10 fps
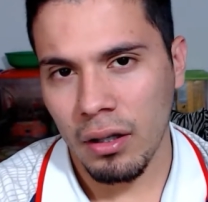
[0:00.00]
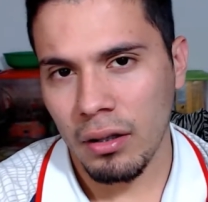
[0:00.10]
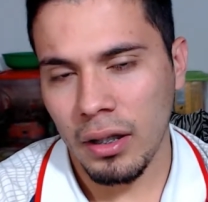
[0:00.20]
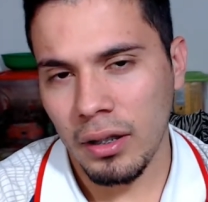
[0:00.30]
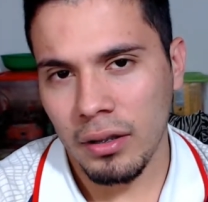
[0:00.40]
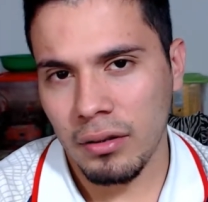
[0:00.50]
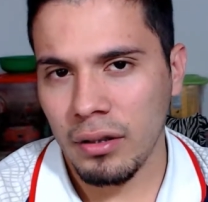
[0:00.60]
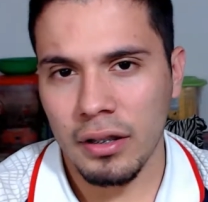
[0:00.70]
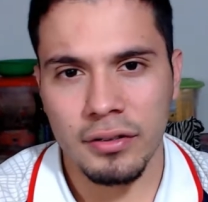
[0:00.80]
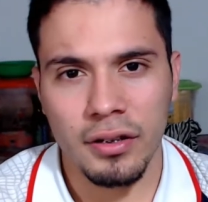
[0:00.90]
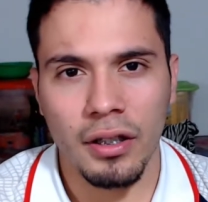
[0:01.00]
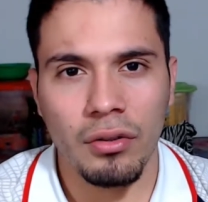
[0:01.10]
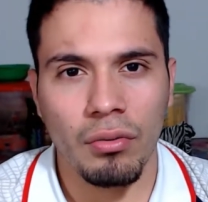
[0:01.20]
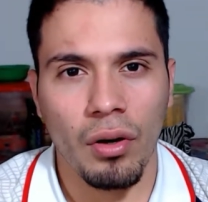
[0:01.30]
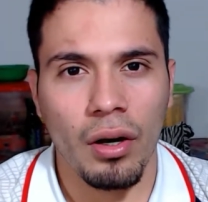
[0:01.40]
Like let's say
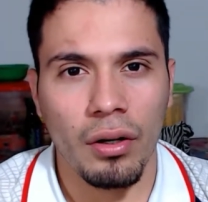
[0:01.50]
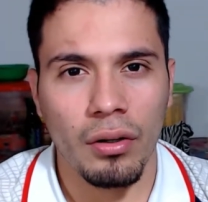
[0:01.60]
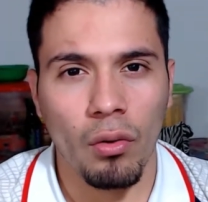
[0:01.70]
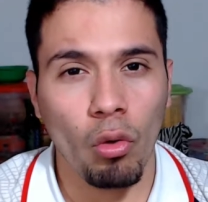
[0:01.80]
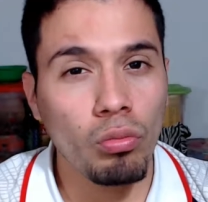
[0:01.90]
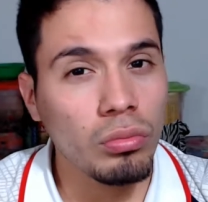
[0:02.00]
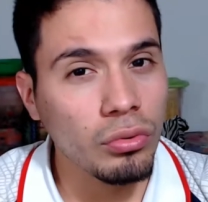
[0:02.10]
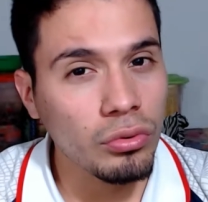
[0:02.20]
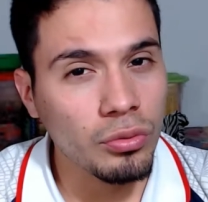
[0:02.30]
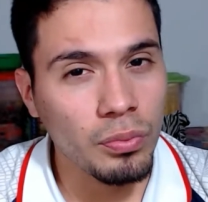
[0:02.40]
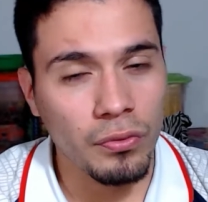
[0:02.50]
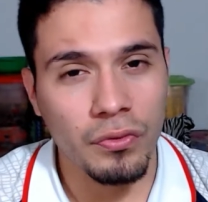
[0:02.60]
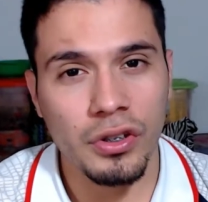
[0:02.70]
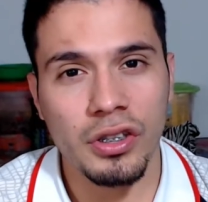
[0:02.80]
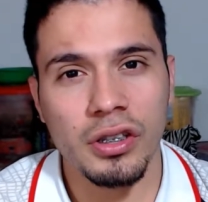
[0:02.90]
you are almost
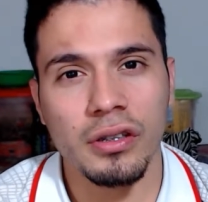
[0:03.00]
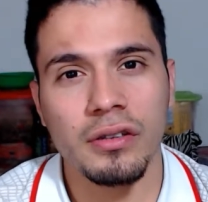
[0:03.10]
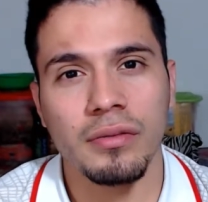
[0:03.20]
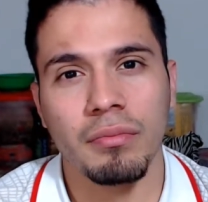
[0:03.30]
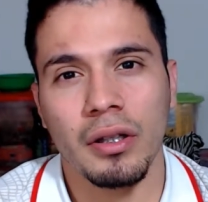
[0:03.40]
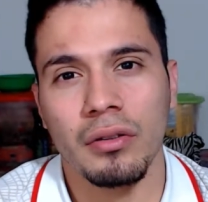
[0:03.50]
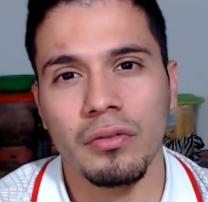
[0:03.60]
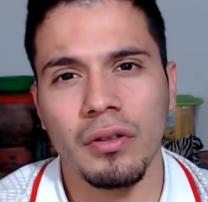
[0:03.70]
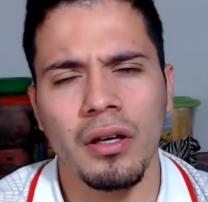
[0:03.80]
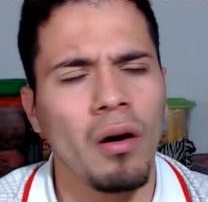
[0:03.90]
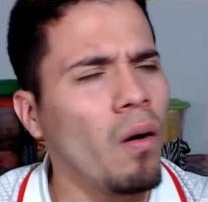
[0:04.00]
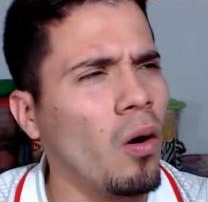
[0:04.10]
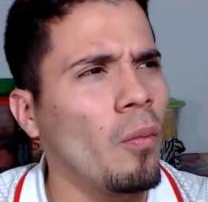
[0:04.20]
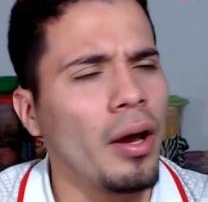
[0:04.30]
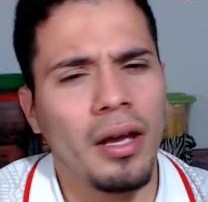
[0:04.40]
proficient, but you say,
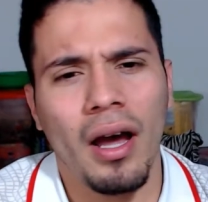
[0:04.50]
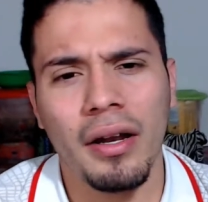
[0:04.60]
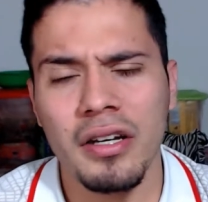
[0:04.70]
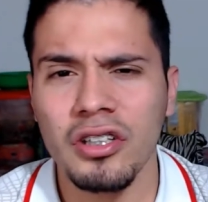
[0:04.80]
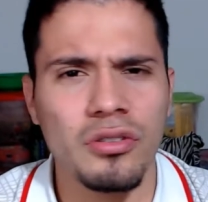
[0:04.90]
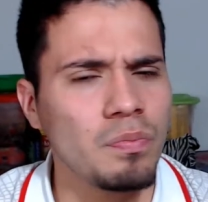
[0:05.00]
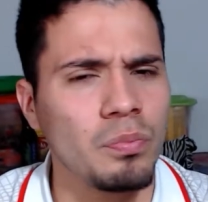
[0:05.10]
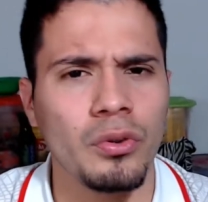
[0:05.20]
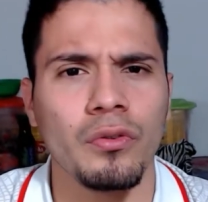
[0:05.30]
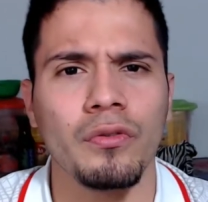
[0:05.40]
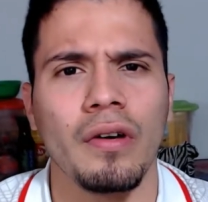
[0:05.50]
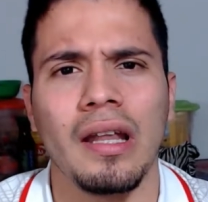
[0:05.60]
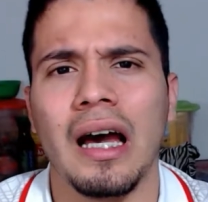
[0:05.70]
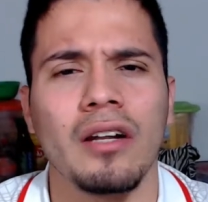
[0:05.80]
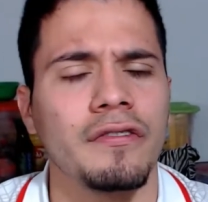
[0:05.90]
oh my god, I need to improve a
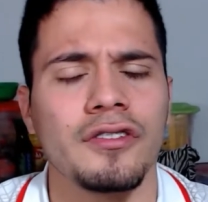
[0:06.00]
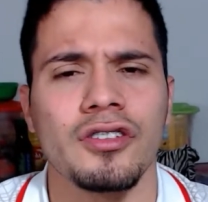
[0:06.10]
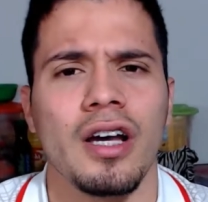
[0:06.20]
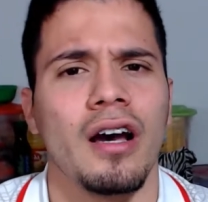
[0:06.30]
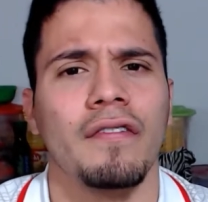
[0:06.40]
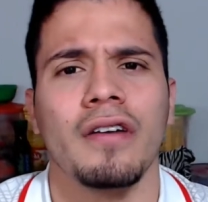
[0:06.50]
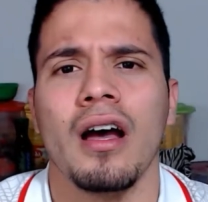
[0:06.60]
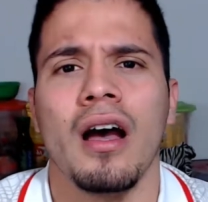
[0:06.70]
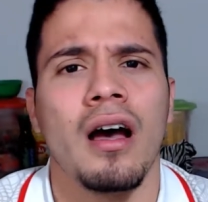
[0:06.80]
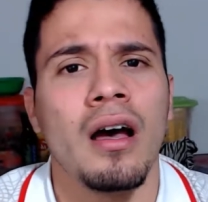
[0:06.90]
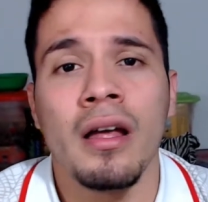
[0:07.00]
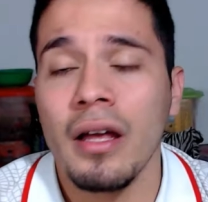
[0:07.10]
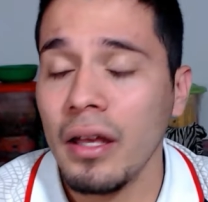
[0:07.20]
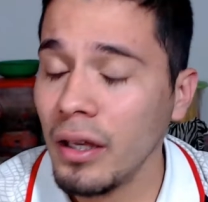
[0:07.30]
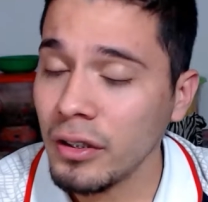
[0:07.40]
lot of stuff,
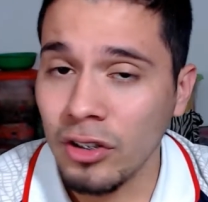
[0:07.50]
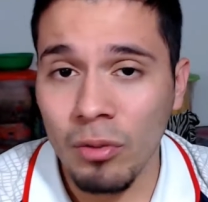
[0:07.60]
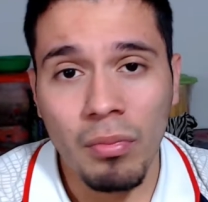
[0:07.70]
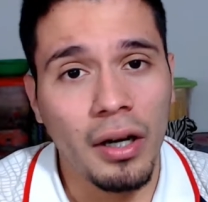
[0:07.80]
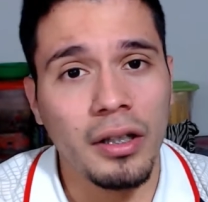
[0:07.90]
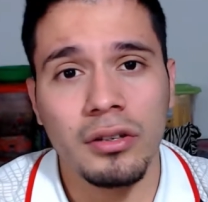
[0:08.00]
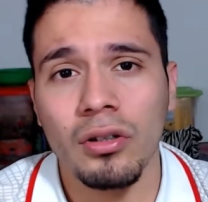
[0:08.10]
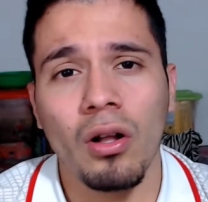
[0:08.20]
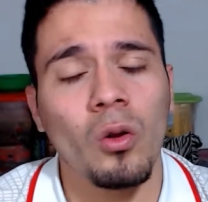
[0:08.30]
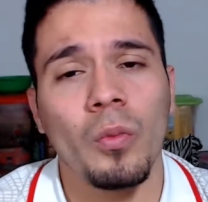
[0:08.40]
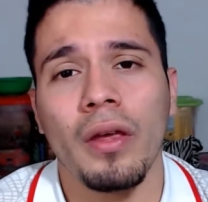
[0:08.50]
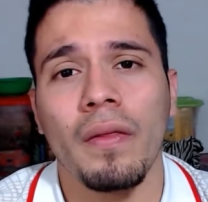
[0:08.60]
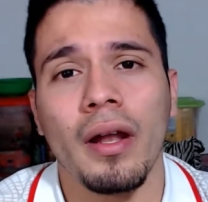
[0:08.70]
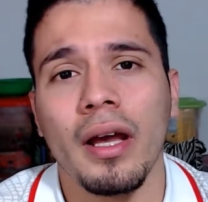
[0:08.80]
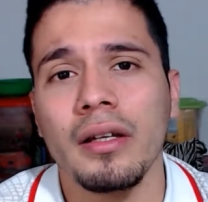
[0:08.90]
and somebody told me
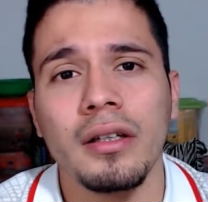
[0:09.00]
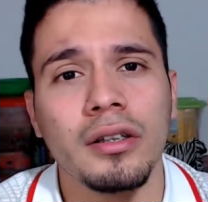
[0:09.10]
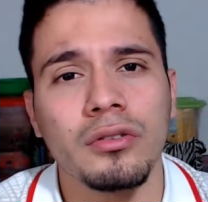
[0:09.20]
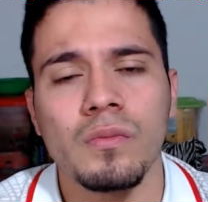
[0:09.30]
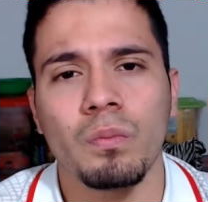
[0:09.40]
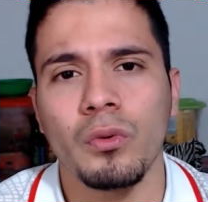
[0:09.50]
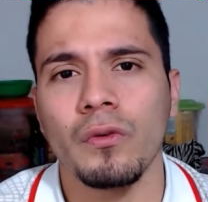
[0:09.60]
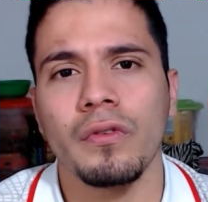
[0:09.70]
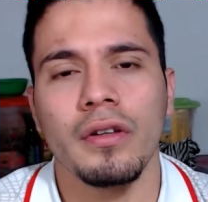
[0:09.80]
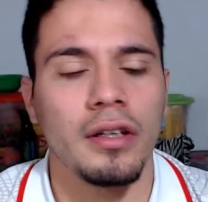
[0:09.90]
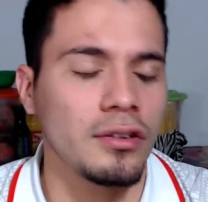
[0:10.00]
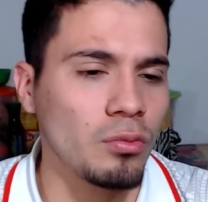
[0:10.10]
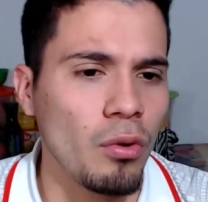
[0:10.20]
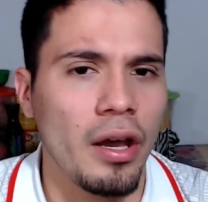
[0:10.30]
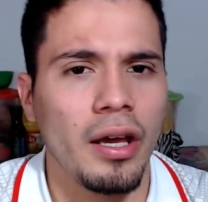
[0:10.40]
that I need to improve in this
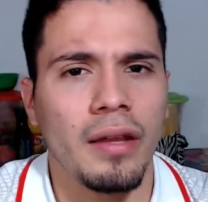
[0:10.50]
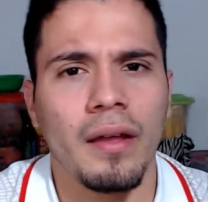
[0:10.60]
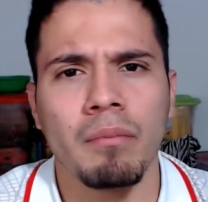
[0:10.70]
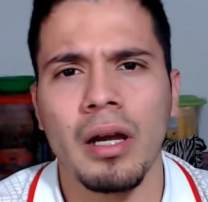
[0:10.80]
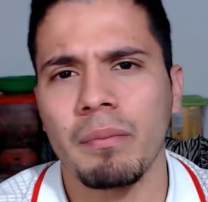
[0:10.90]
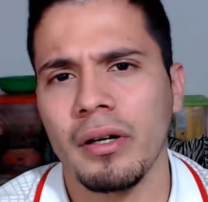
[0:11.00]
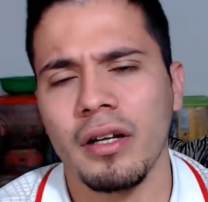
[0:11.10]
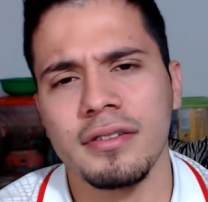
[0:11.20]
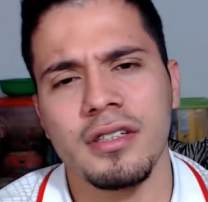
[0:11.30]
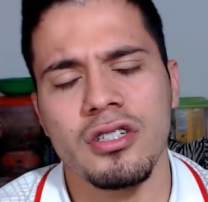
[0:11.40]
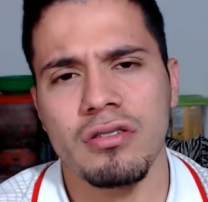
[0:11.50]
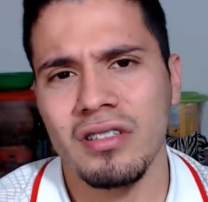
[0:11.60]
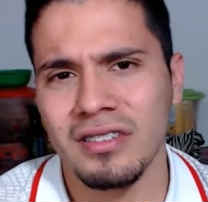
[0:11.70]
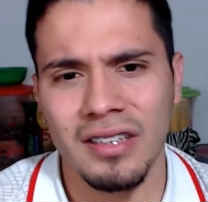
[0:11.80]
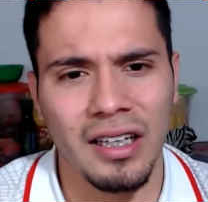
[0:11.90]
way, that my pronunciation
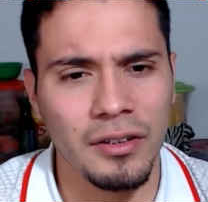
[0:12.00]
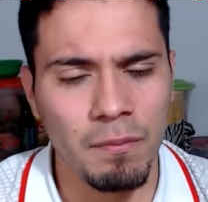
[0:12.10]
is not the